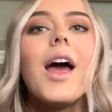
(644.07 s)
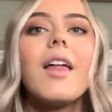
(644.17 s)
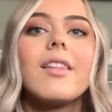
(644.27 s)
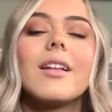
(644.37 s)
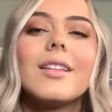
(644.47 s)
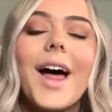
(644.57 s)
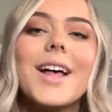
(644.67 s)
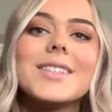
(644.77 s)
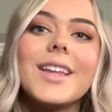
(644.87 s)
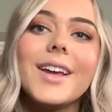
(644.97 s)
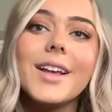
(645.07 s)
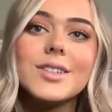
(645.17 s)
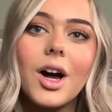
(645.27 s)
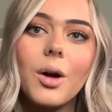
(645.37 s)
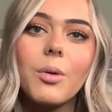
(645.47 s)
And then the last thing is
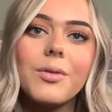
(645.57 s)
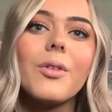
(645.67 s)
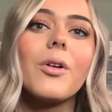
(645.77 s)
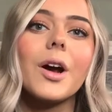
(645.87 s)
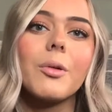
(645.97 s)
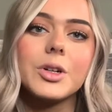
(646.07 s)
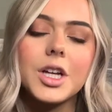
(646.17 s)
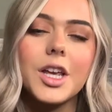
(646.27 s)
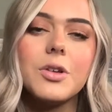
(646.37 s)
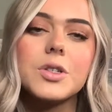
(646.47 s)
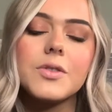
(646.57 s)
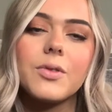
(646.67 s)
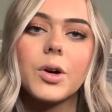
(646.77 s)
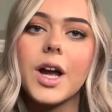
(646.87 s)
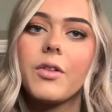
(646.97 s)
Aqua Floor, which I use
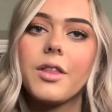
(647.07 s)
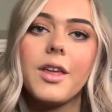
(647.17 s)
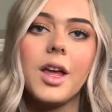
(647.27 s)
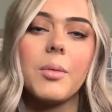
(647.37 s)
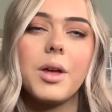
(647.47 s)
for everything.